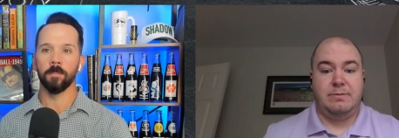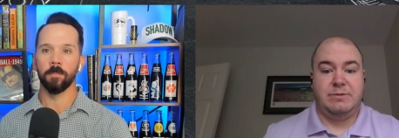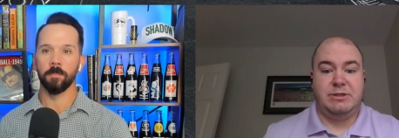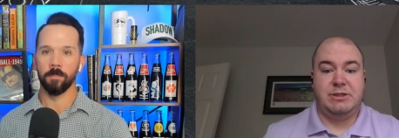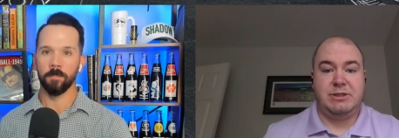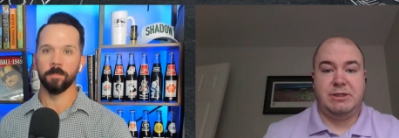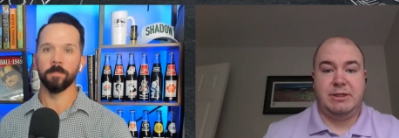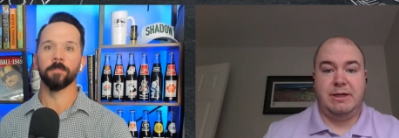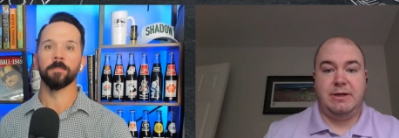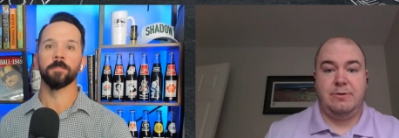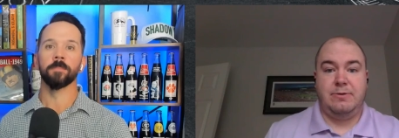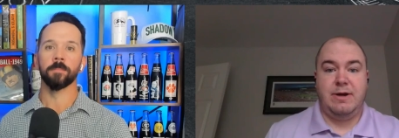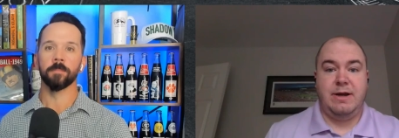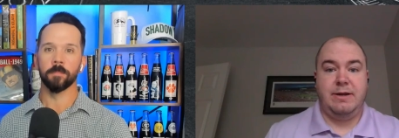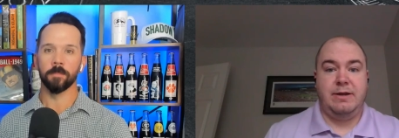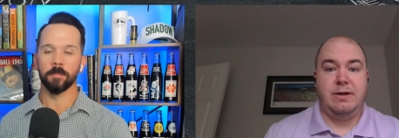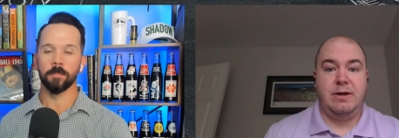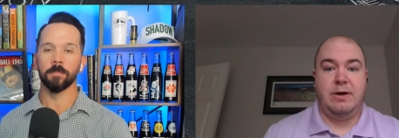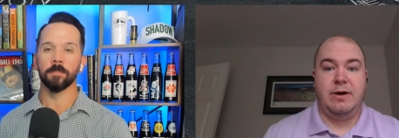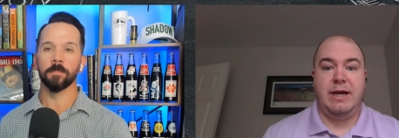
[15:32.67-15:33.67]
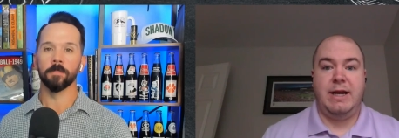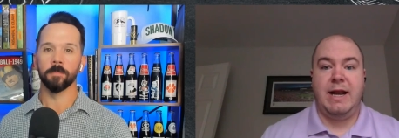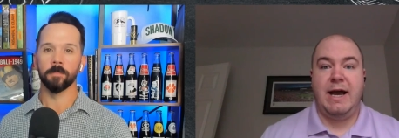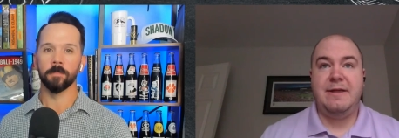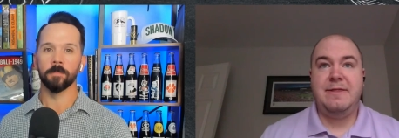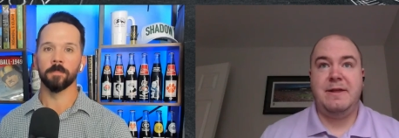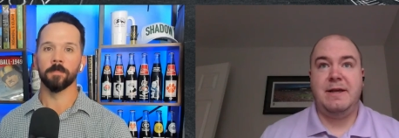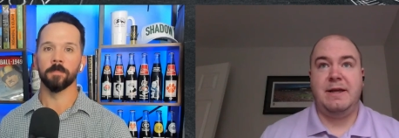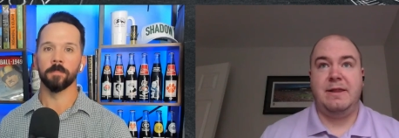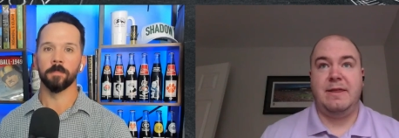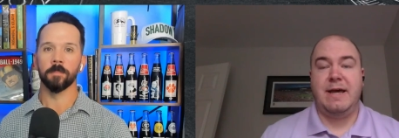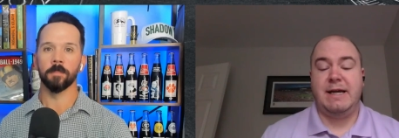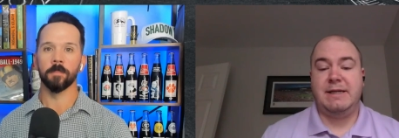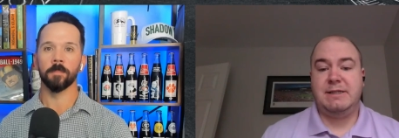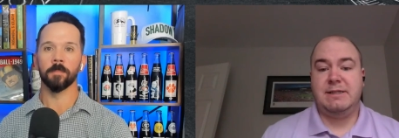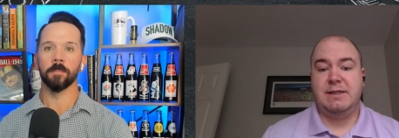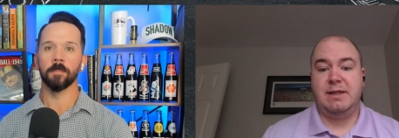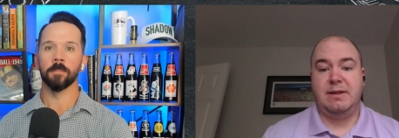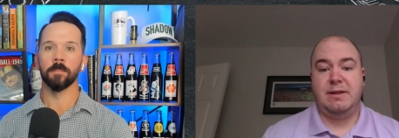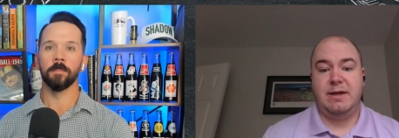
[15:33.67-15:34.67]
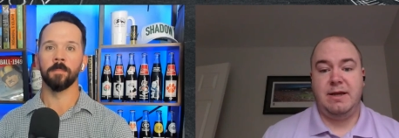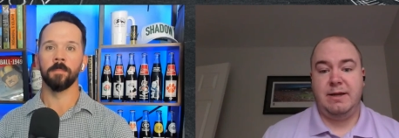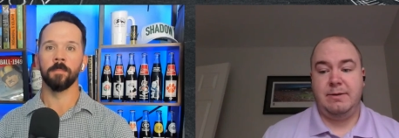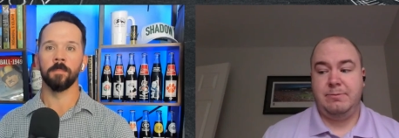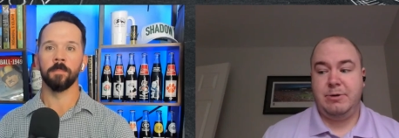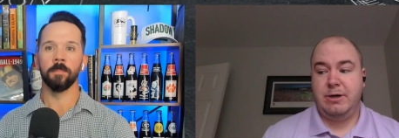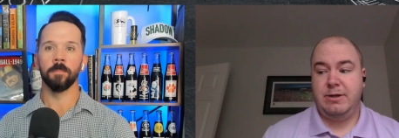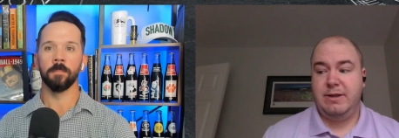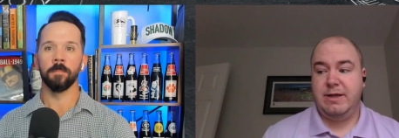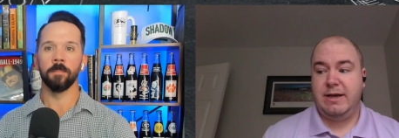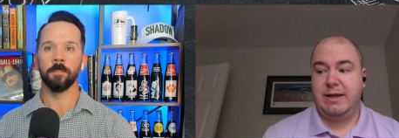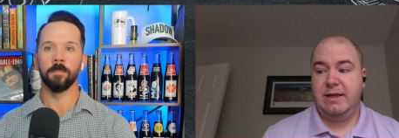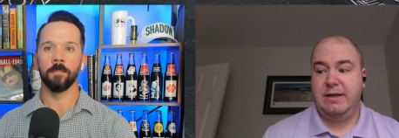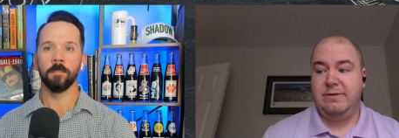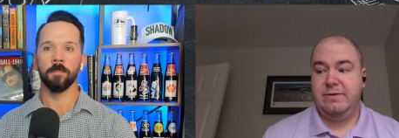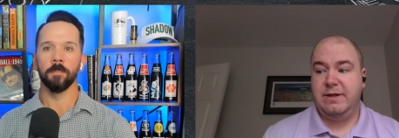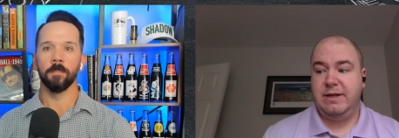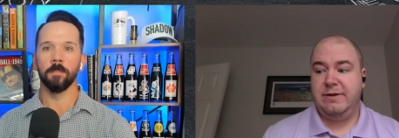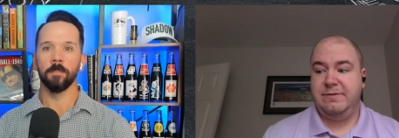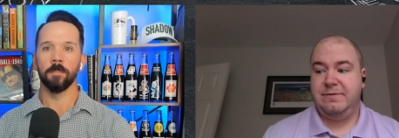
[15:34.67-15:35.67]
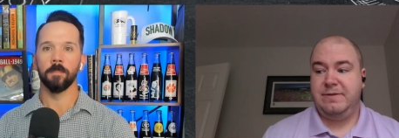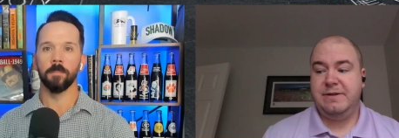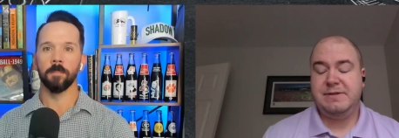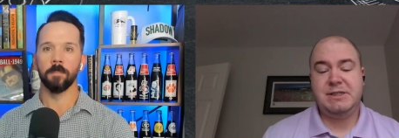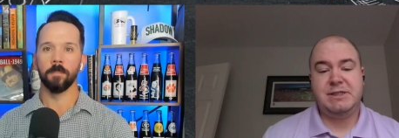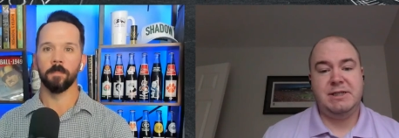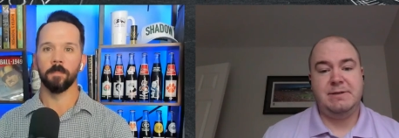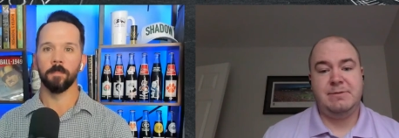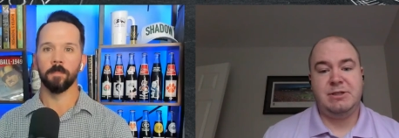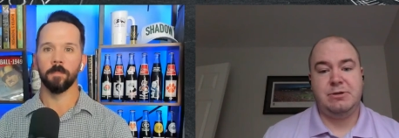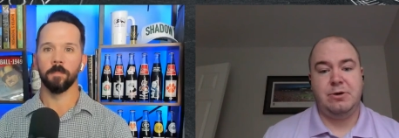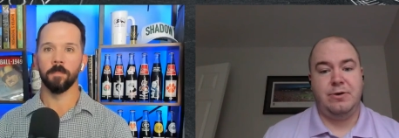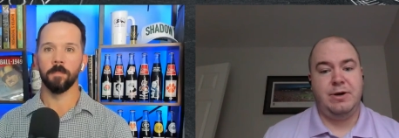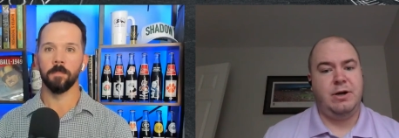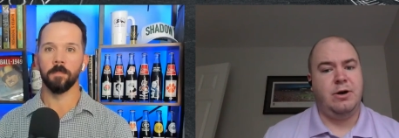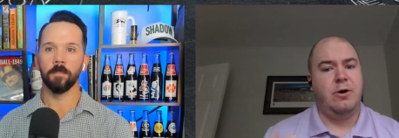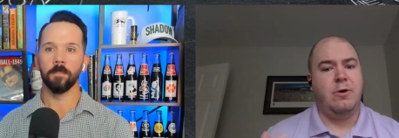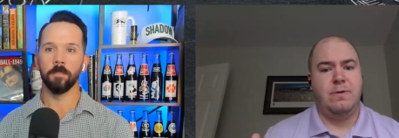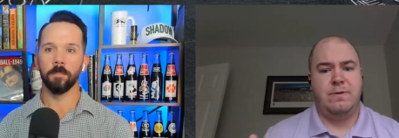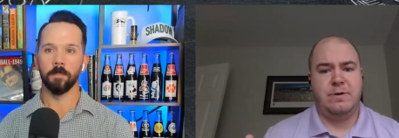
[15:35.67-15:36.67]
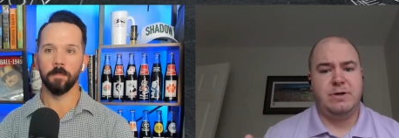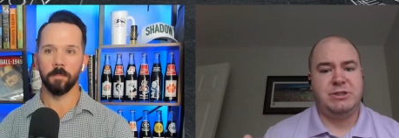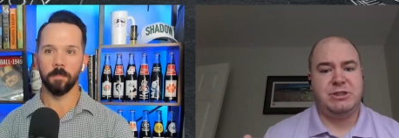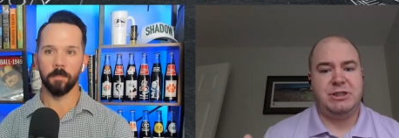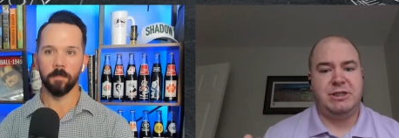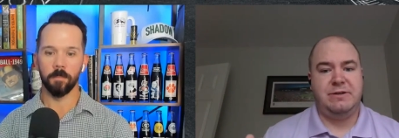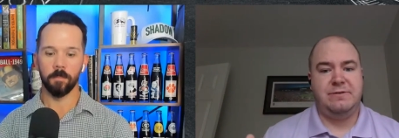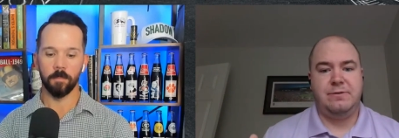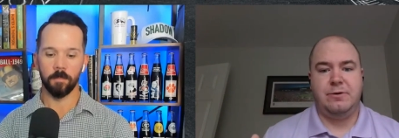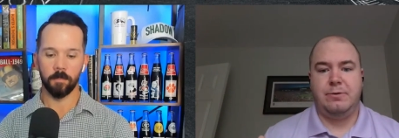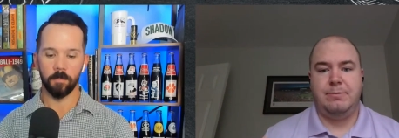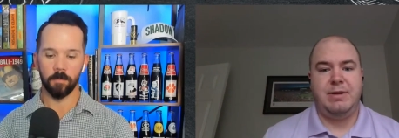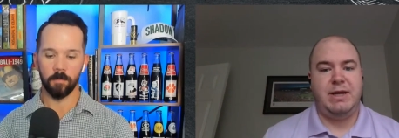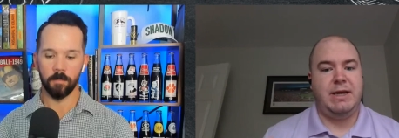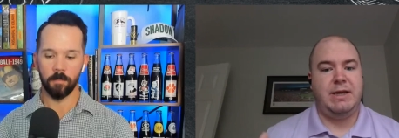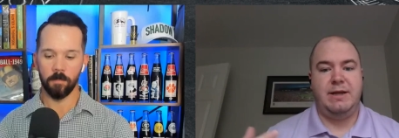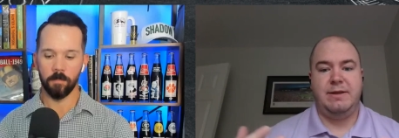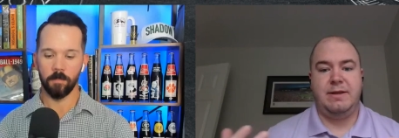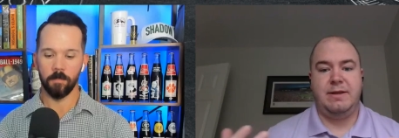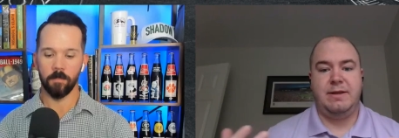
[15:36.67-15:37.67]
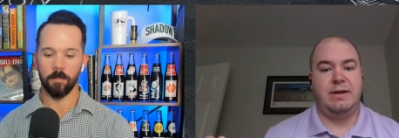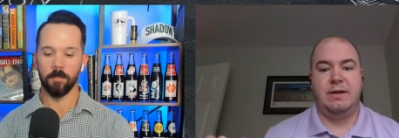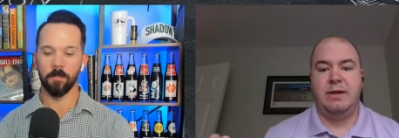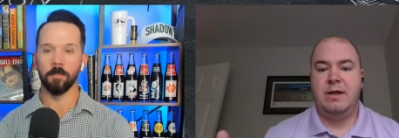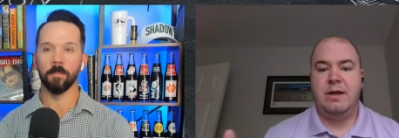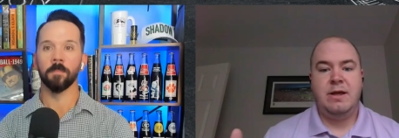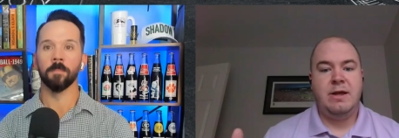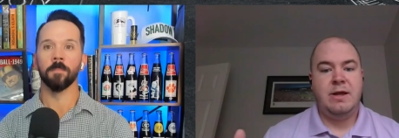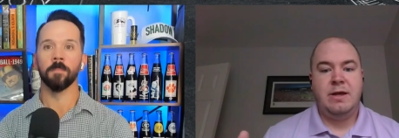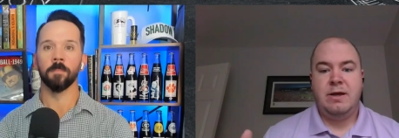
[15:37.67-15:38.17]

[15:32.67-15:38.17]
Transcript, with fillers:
Speaker 1: just to get it right, you know. And I think that's the thing, Bud, that if this team is going to overachieve or be anything